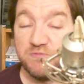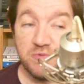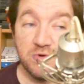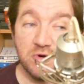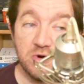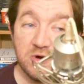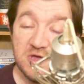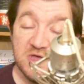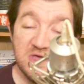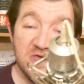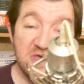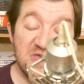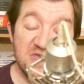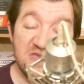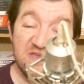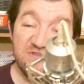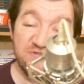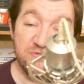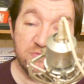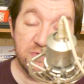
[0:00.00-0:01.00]
But
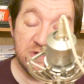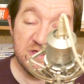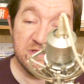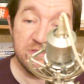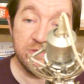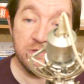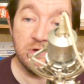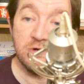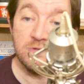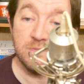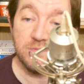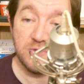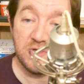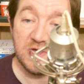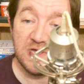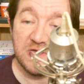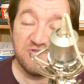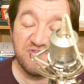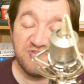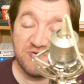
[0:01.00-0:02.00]
he's a really young
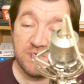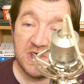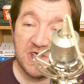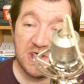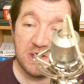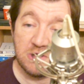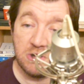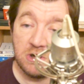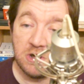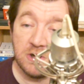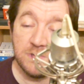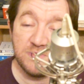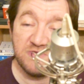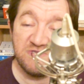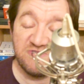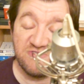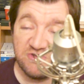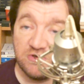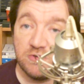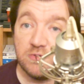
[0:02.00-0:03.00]
player, so I can't be
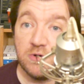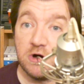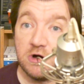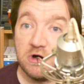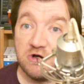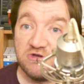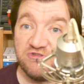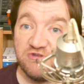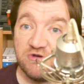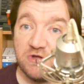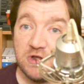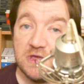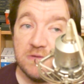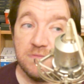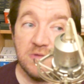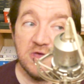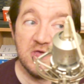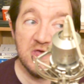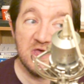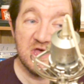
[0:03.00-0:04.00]
too harsh on
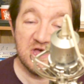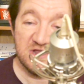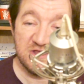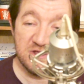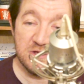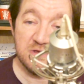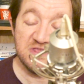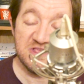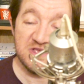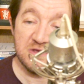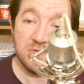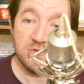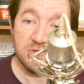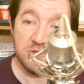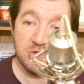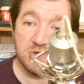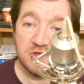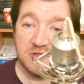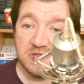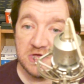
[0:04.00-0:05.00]
him. I do think we
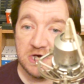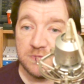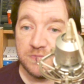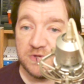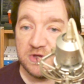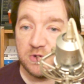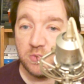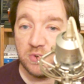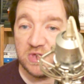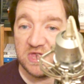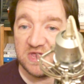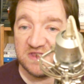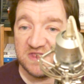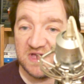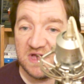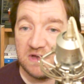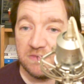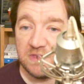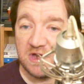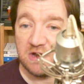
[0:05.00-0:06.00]
look a little bit weak
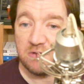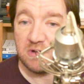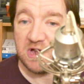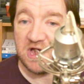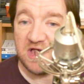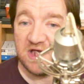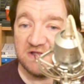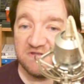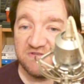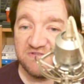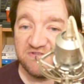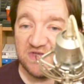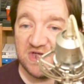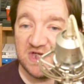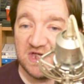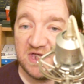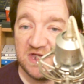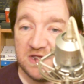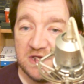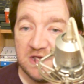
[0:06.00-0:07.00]
down that right hand
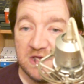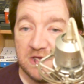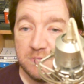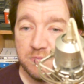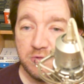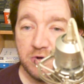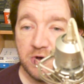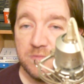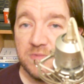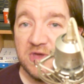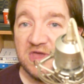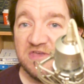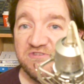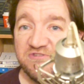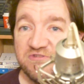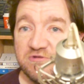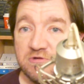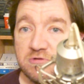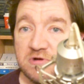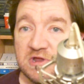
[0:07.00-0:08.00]
side, but a
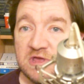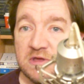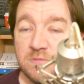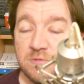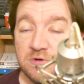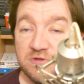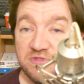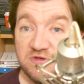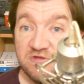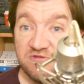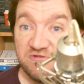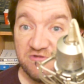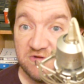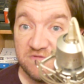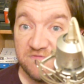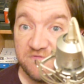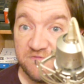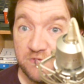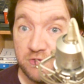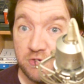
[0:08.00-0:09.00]
Mason Greenwood that's
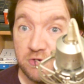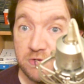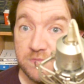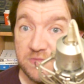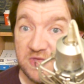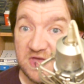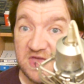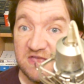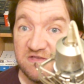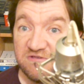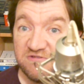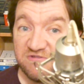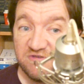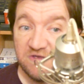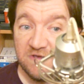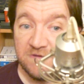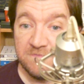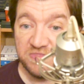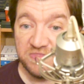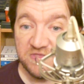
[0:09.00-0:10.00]
on form, that is
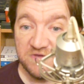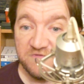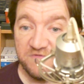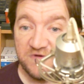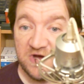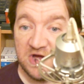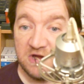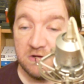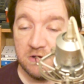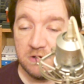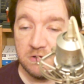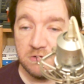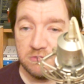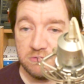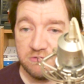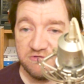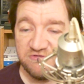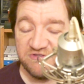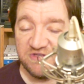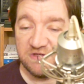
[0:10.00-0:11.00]
firing on
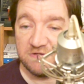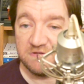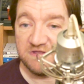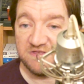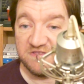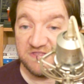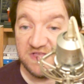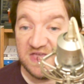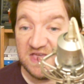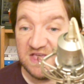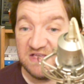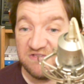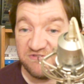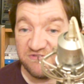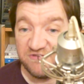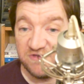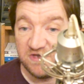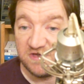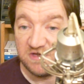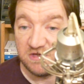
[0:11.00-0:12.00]
all cylinders, that
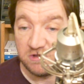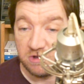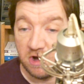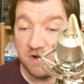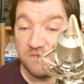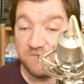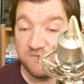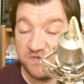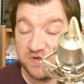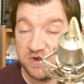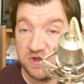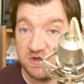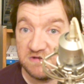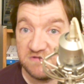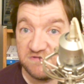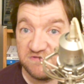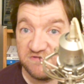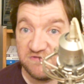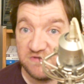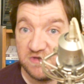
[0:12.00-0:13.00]
is
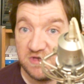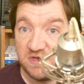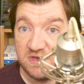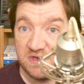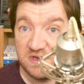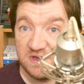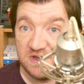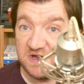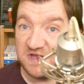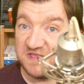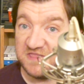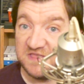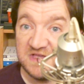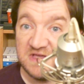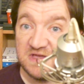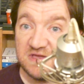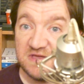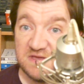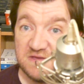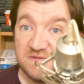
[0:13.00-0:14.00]
confident. I
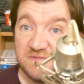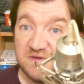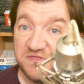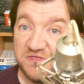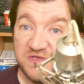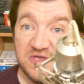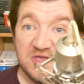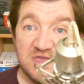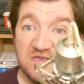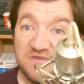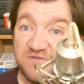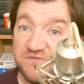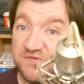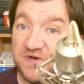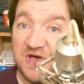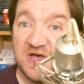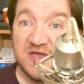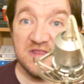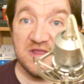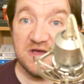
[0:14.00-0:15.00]
think he's
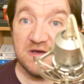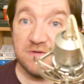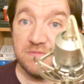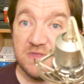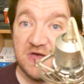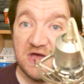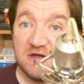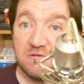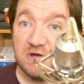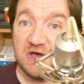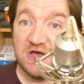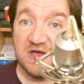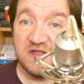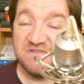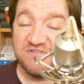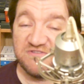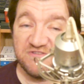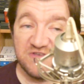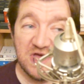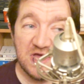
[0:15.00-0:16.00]
fine down that right
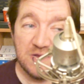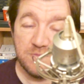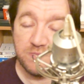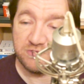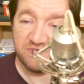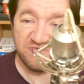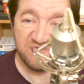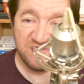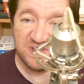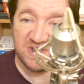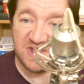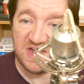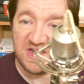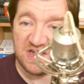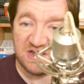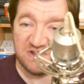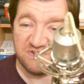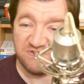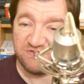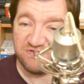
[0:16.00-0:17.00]
hand side, but tonight
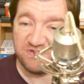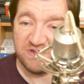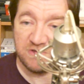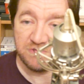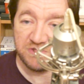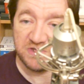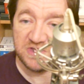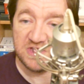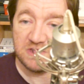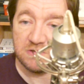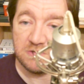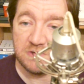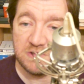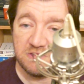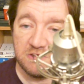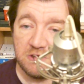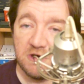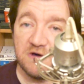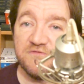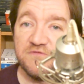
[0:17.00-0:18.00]
I just don't think he
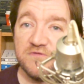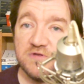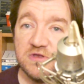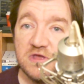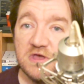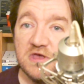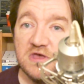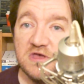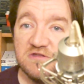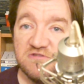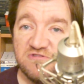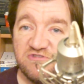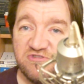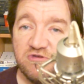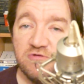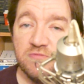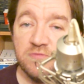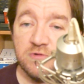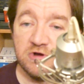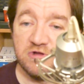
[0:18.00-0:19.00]
really offered
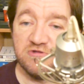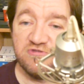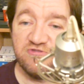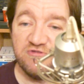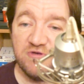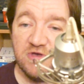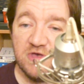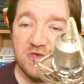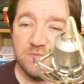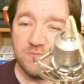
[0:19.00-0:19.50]
too much.